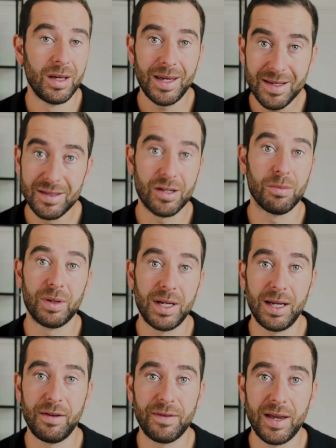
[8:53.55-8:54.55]
is
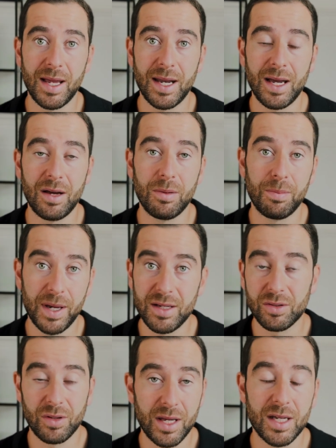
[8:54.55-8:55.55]
completely fair now
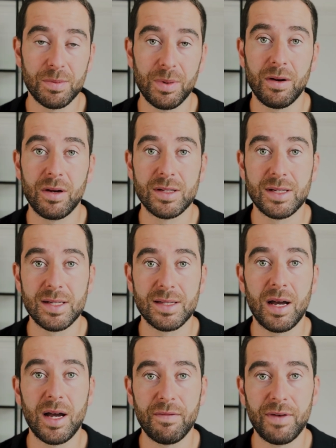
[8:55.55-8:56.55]
based on the experiences
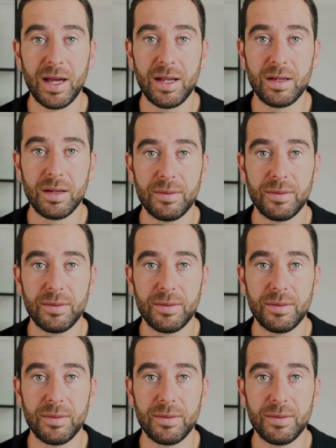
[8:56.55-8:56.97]
that I've had.